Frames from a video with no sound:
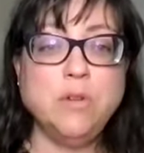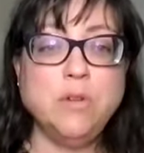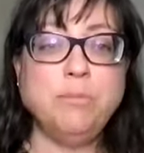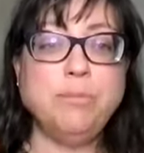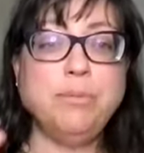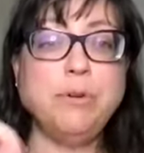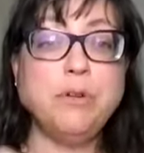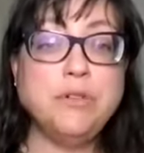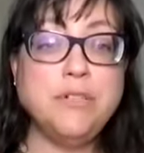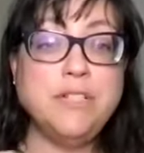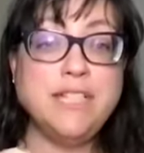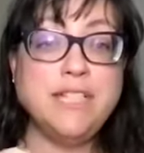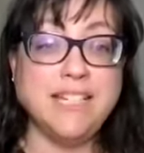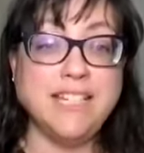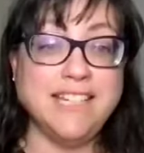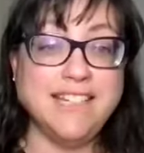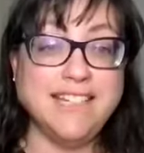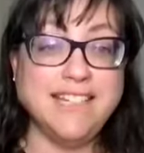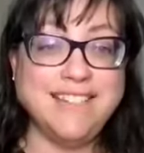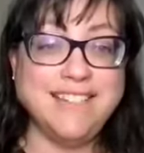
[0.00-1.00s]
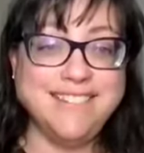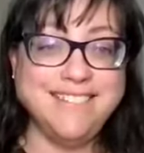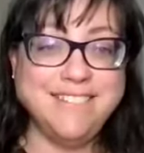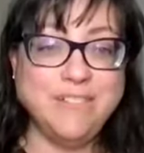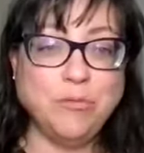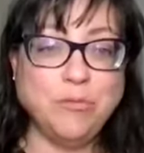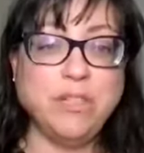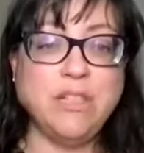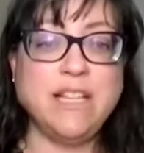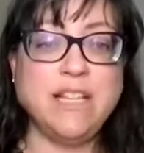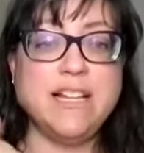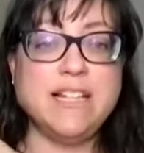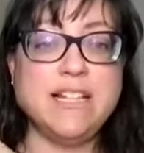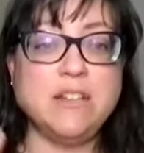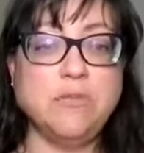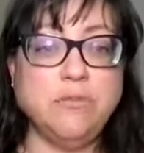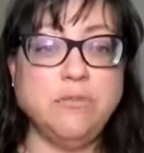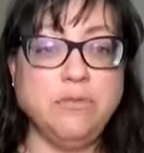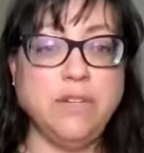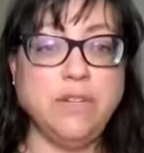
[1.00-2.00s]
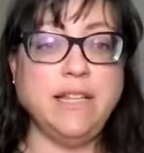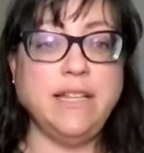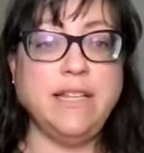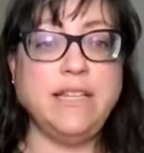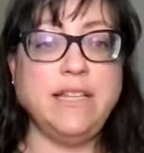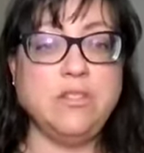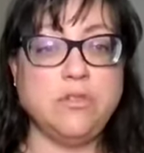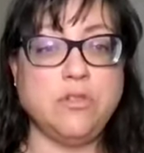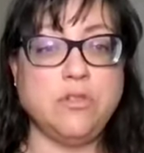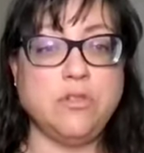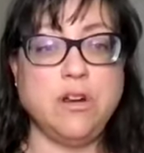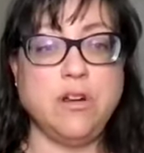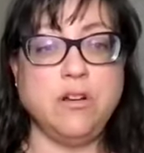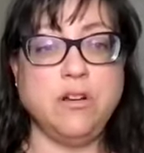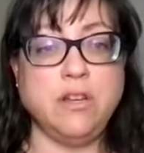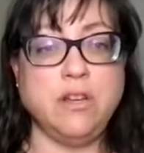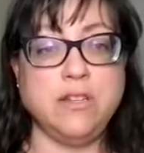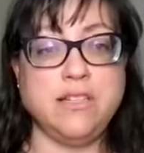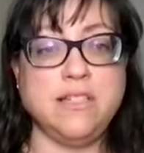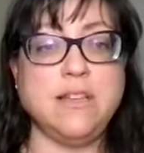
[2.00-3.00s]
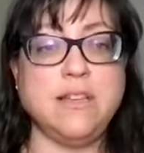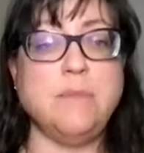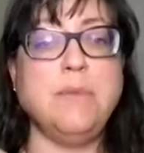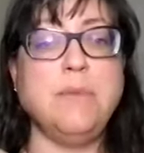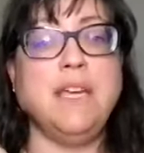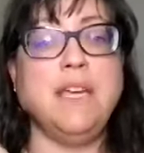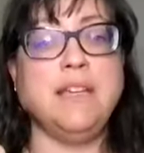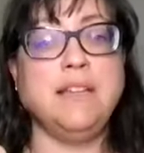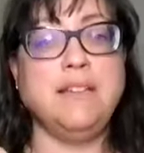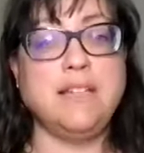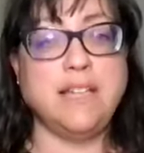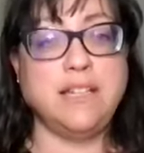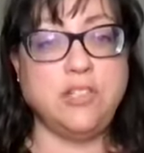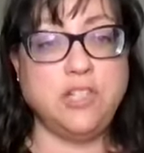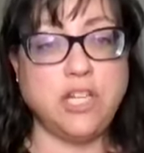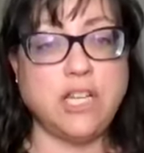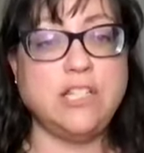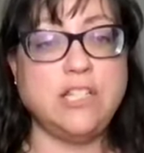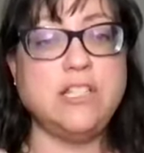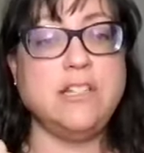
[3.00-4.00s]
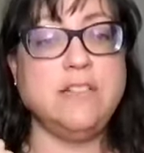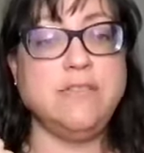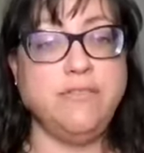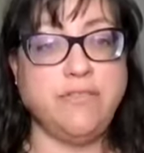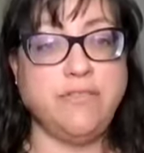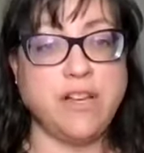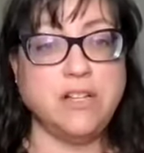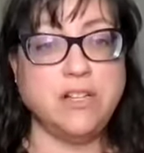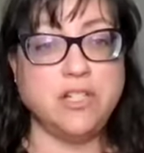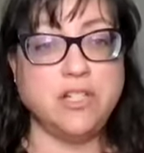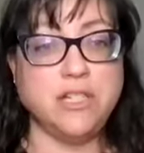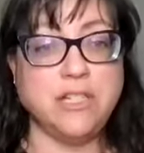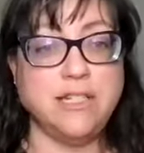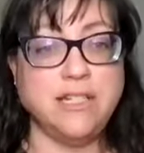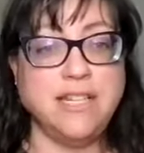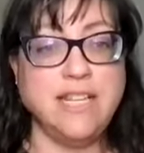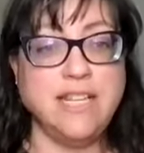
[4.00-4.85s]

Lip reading: Protein relies on really strong stomach digestive function.